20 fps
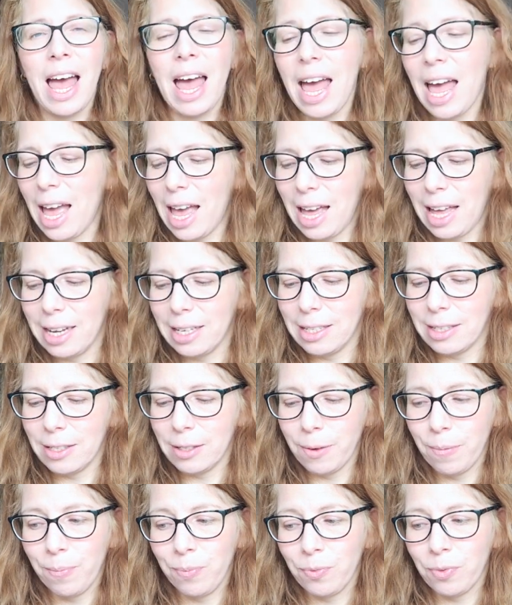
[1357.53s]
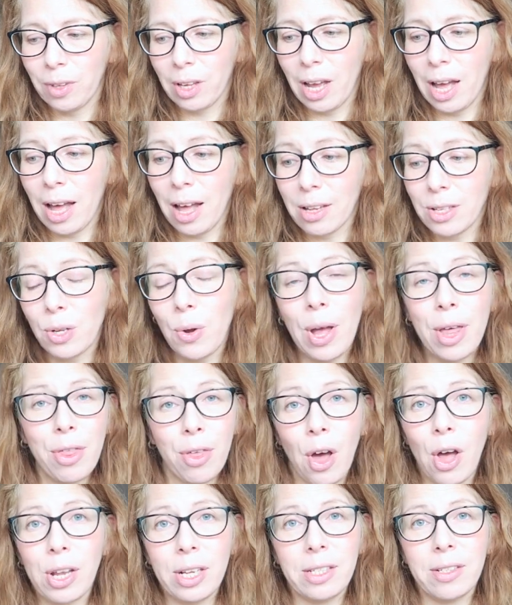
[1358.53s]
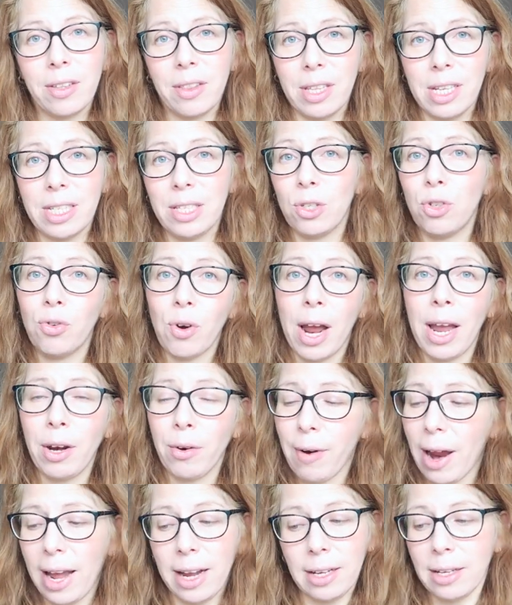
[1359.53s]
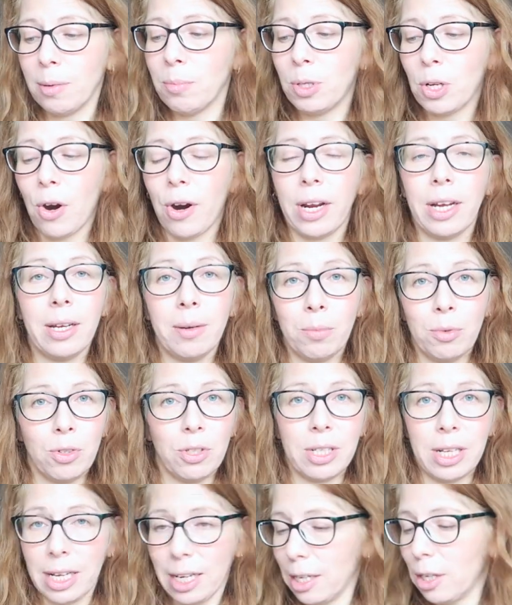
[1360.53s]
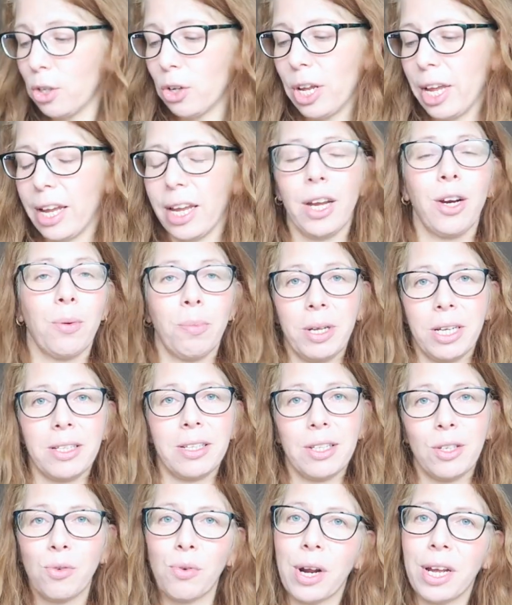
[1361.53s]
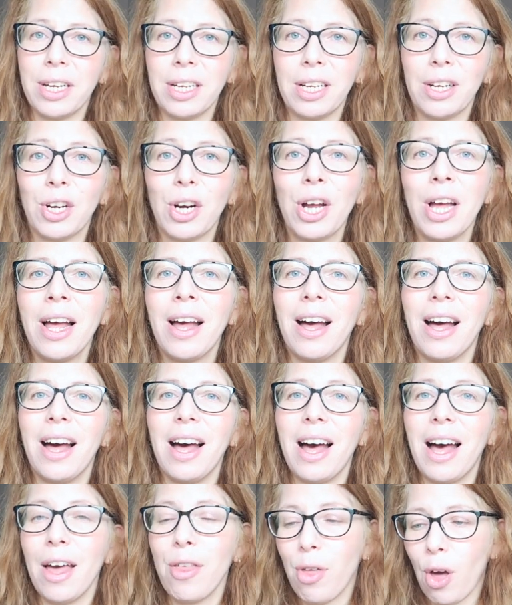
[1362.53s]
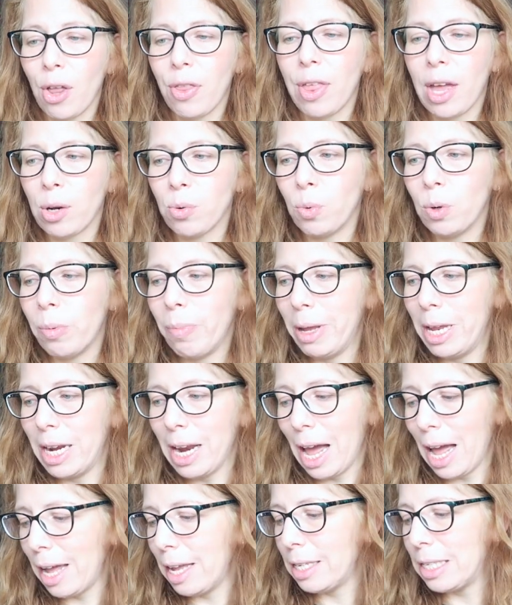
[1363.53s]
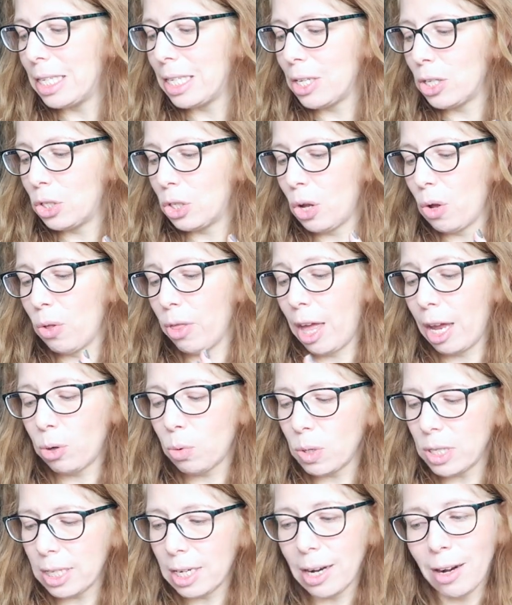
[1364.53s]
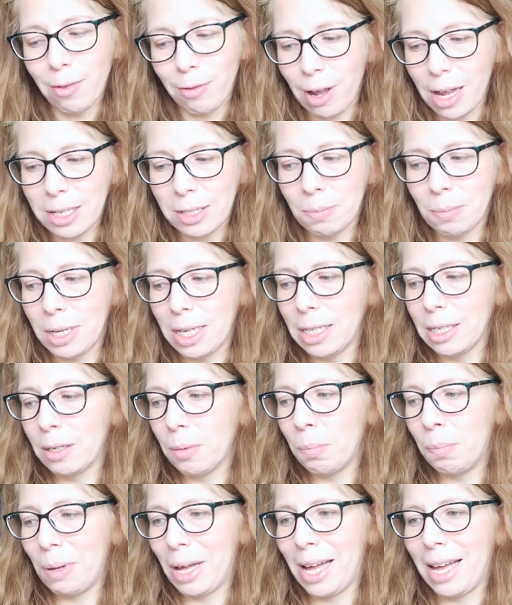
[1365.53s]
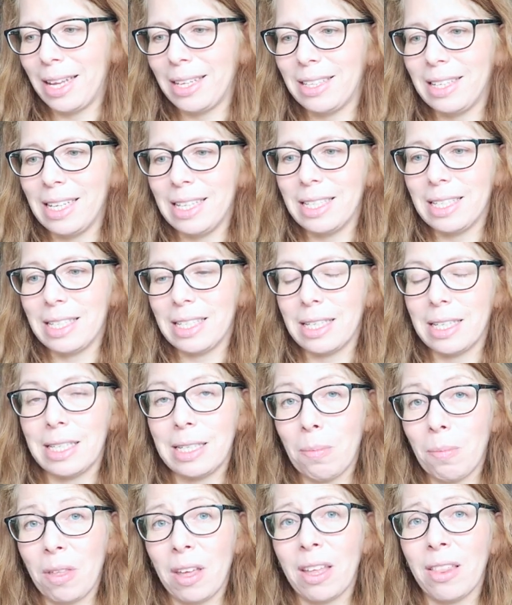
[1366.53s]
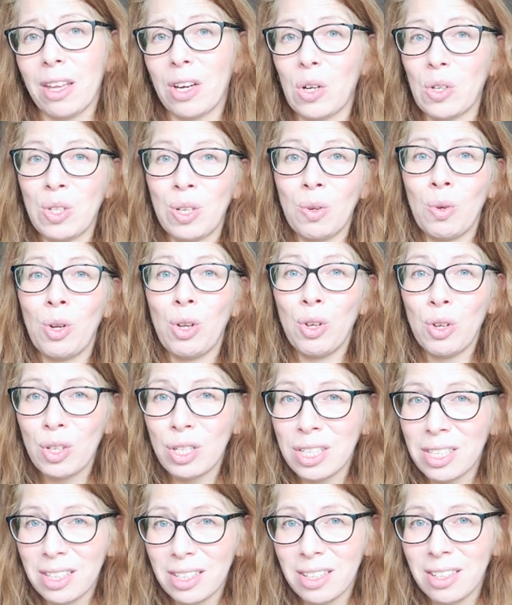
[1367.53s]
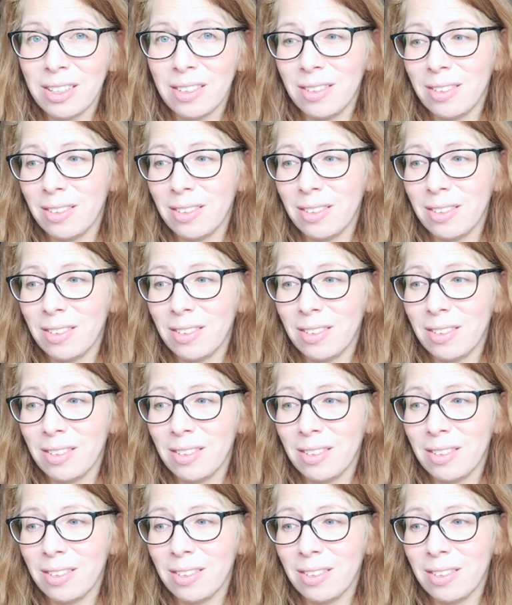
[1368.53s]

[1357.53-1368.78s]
And uh, so I thought this drying rack, I'm sorry, I'm just like looking here because it's right here, uh, I thought that would be nice. So that was an investment, but it's something that also looks